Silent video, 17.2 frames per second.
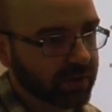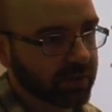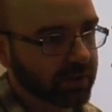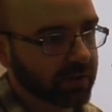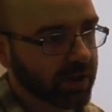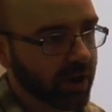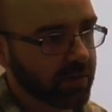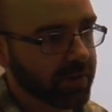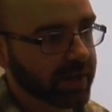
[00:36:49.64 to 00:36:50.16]
you
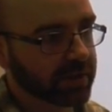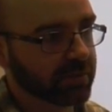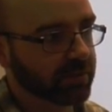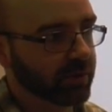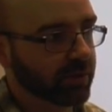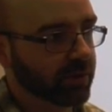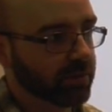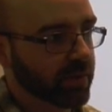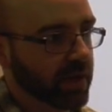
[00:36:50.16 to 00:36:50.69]
go back to
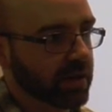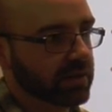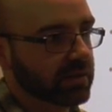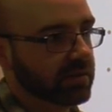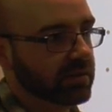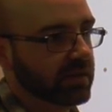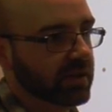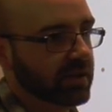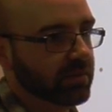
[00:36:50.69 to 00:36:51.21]
broadband
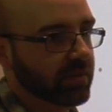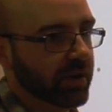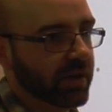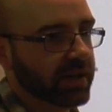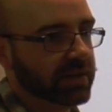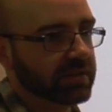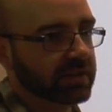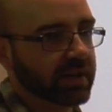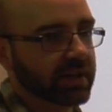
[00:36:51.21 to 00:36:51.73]
and buy
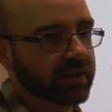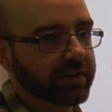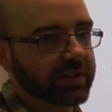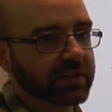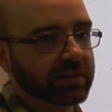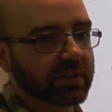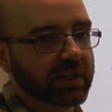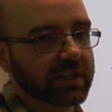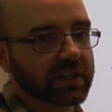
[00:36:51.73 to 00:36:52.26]
into that
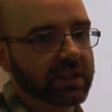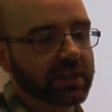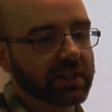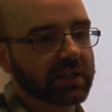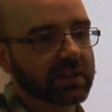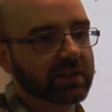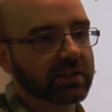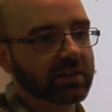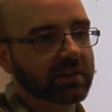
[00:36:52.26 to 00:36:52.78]
original
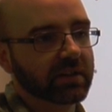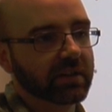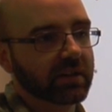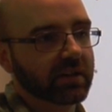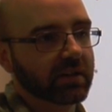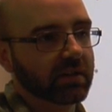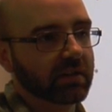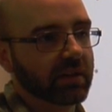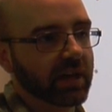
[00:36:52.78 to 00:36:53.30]
idea
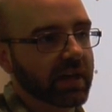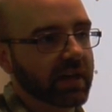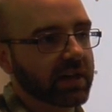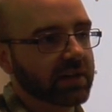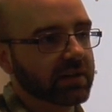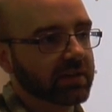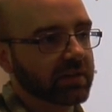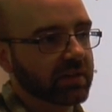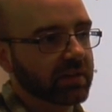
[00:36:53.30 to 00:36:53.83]

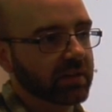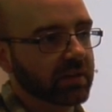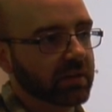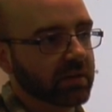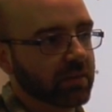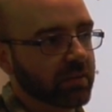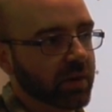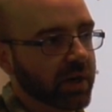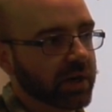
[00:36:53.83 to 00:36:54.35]
that
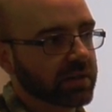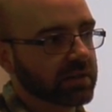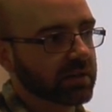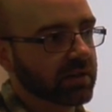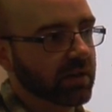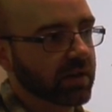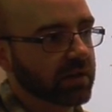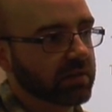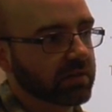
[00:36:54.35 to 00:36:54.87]
the mind is a
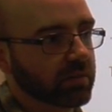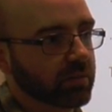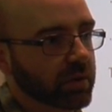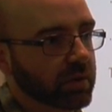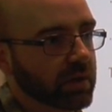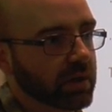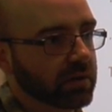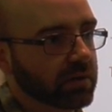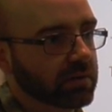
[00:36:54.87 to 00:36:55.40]
kind of
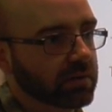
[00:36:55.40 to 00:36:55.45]
computer.